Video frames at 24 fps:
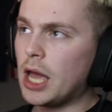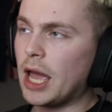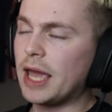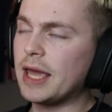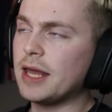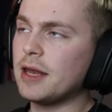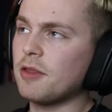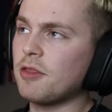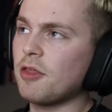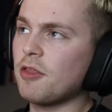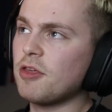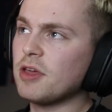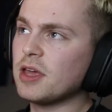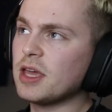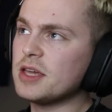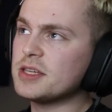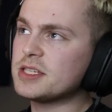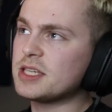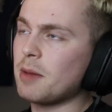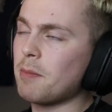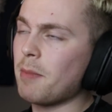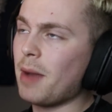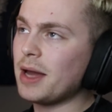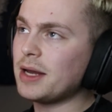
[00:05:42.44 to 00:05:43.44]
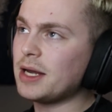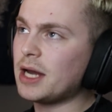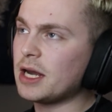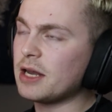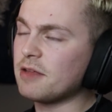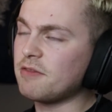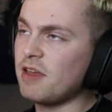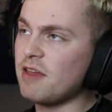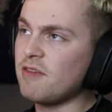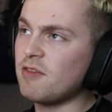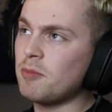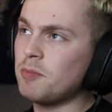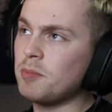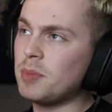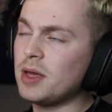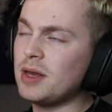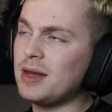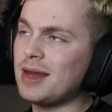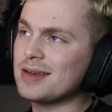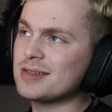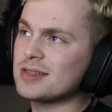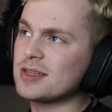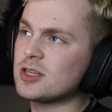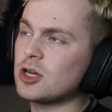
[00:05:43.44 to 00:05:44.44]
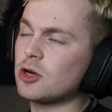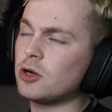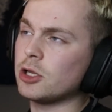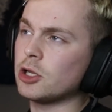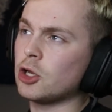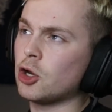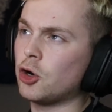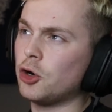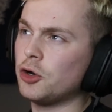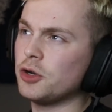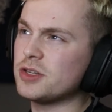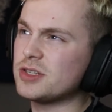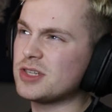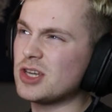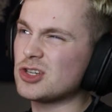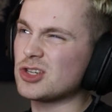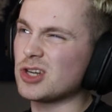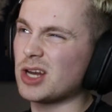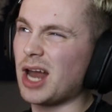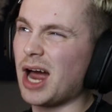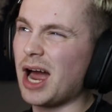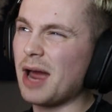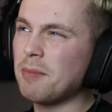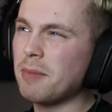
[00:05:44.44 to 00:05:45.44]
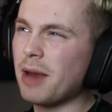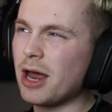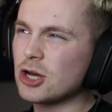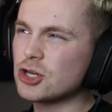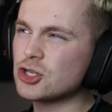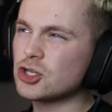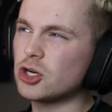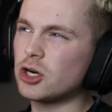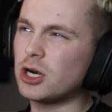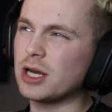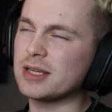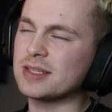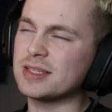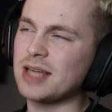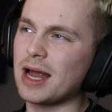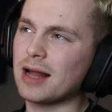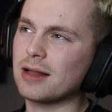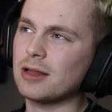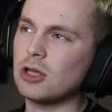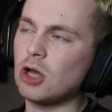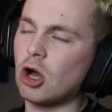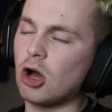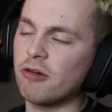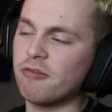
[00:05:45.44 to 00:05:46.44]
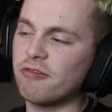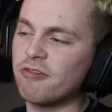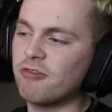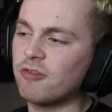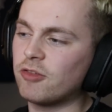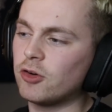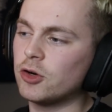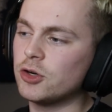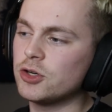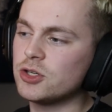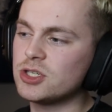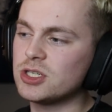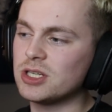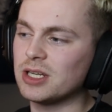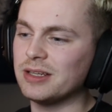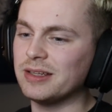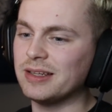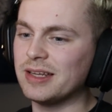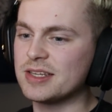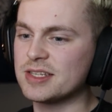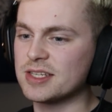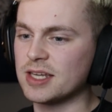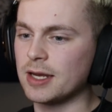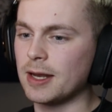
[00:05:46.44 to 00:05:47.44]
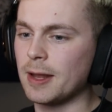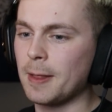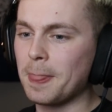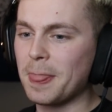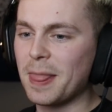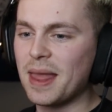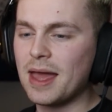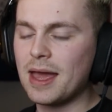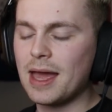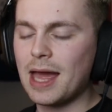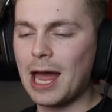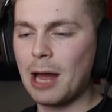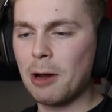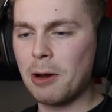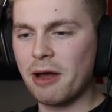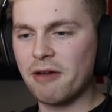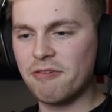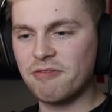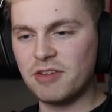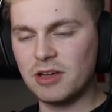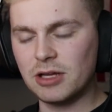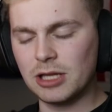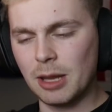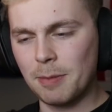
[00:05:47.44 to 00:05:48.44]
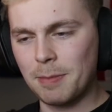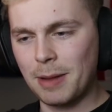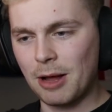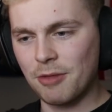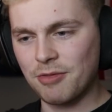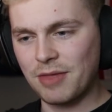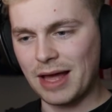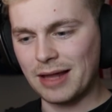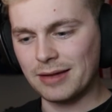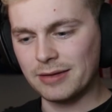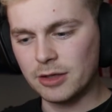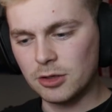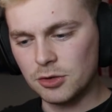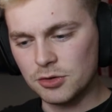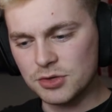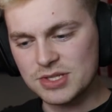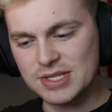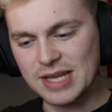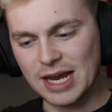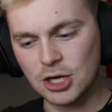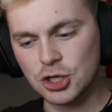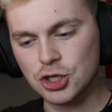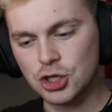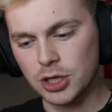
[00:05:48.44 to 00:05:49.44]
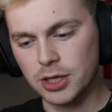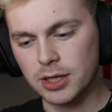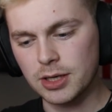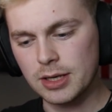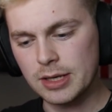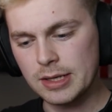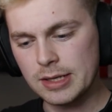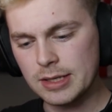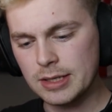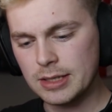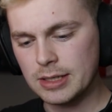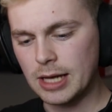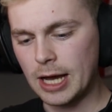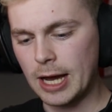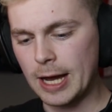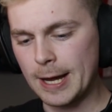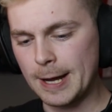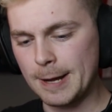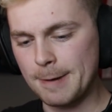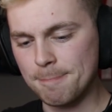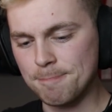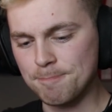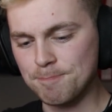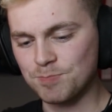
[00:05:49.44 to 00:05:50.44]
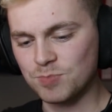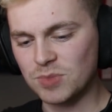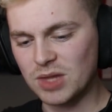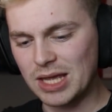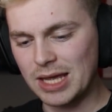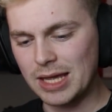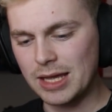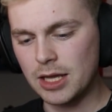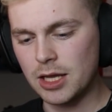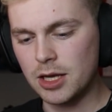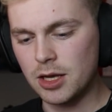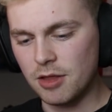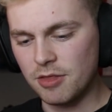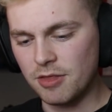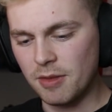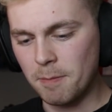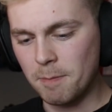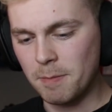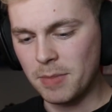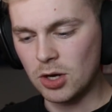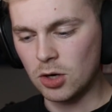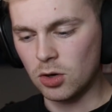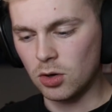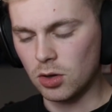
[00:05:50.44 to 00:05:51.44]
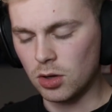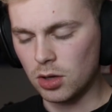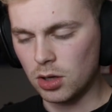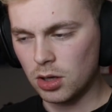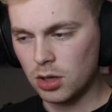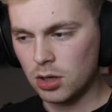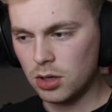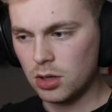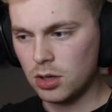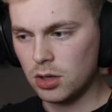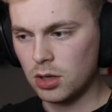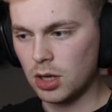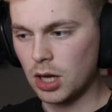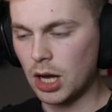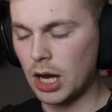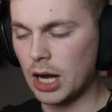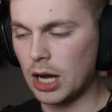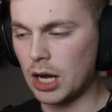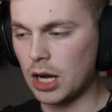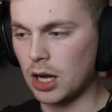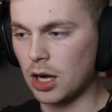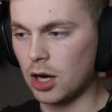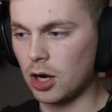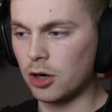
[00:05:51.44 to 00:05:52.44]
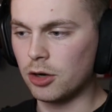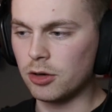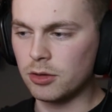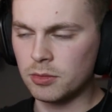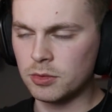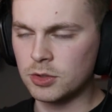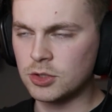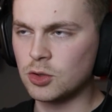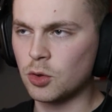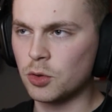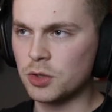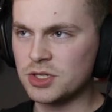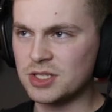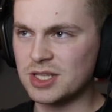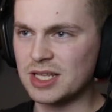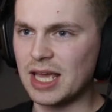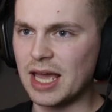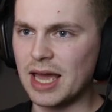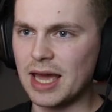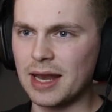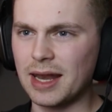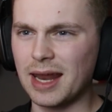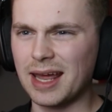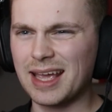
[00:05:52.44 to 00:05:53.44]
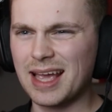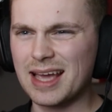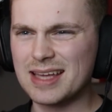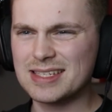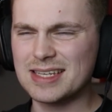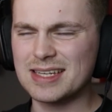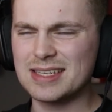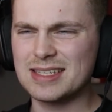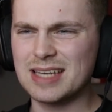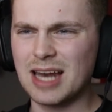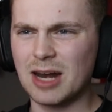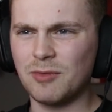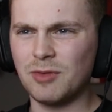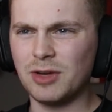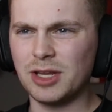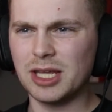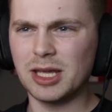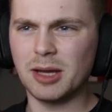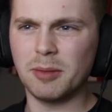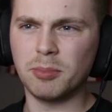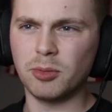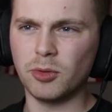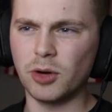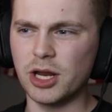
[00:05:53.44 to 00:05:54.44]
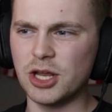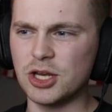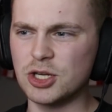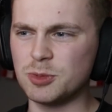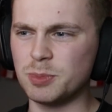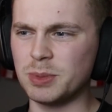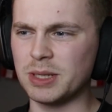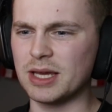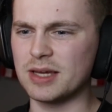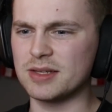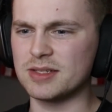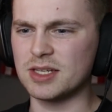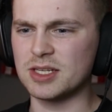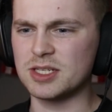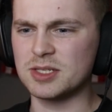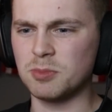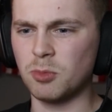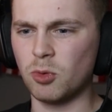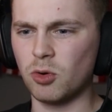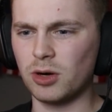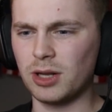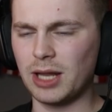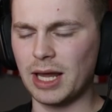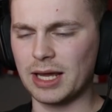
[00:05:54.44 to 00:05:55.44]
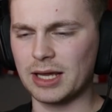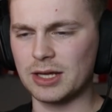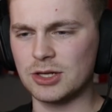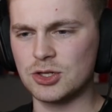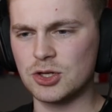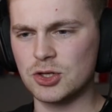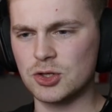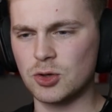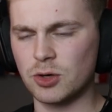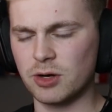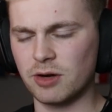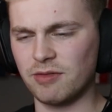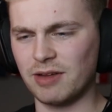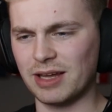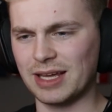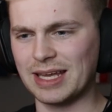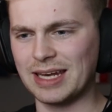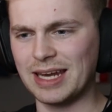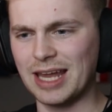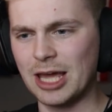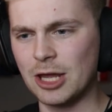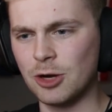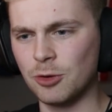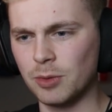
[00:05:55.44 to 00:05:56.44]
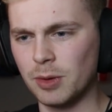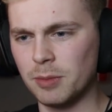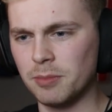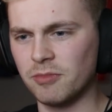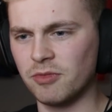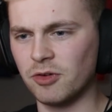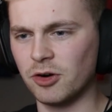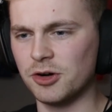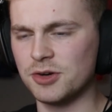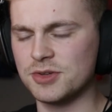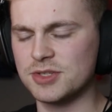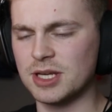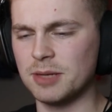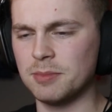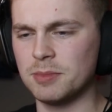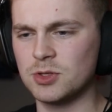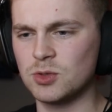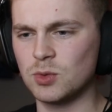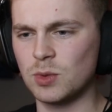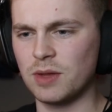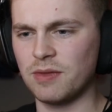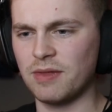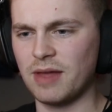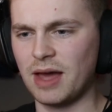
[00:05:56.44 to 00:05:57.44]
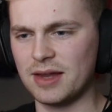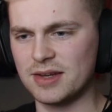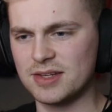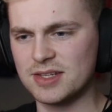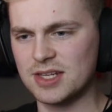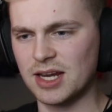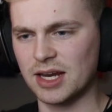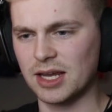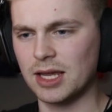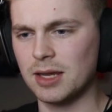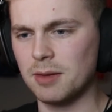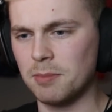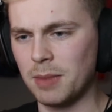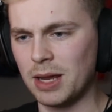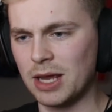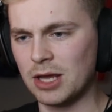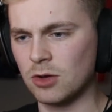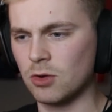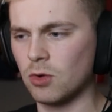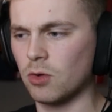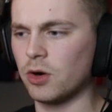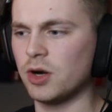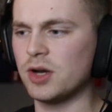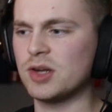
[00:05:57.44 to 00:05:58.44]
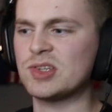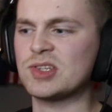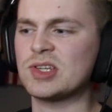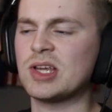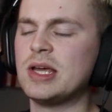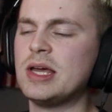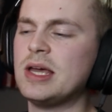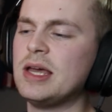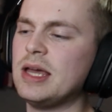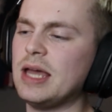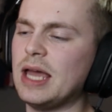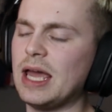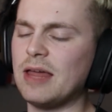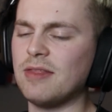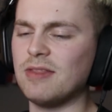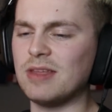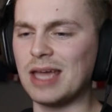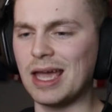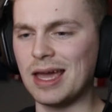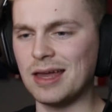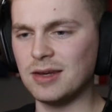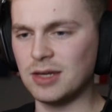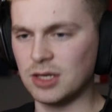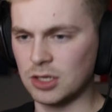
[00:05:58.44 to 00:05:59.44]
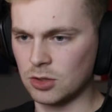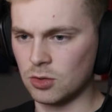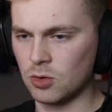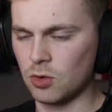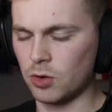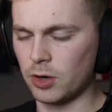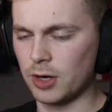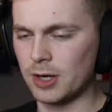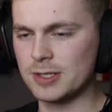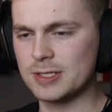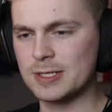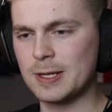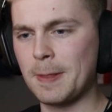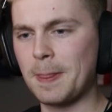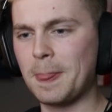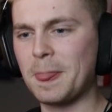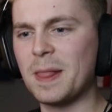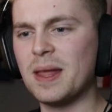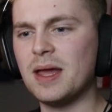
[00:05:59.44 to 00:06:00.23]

and the thing is, it might not have even been necessarily her decision. I'm not sure exactly on first listen how I feel about that little section in the middle or towards the end. I guess it's not really a bridge because it's more like it's just sort of like an interim verse in between that second main chorus and the ending chorus.